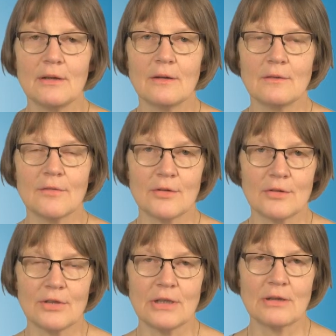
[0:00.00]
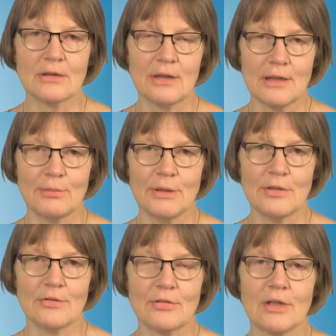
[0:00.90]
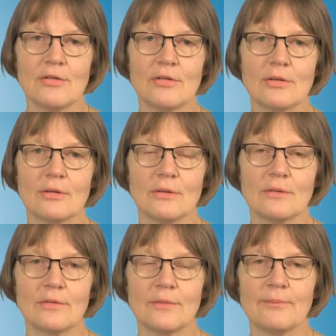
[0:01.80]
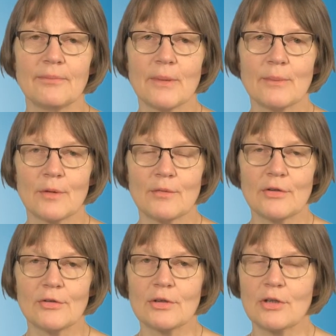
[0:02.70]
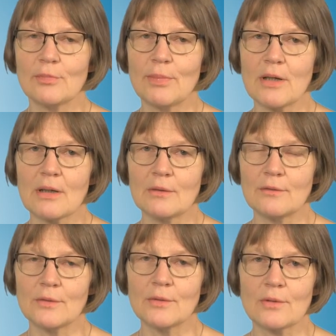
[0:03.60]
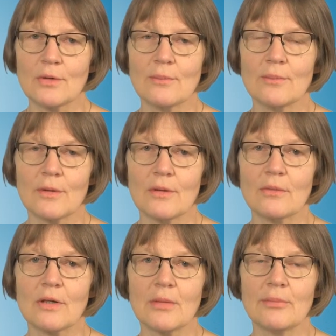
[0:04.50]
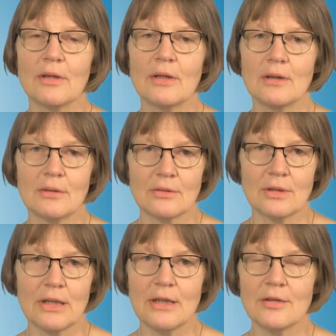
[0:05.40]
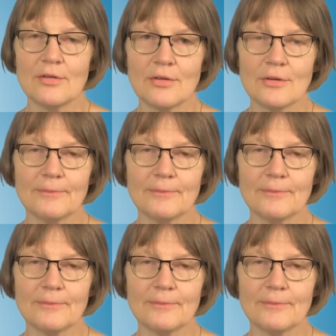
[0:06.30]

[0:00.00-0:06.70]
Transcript: of the general administration of Professores para o Futuro program coordination.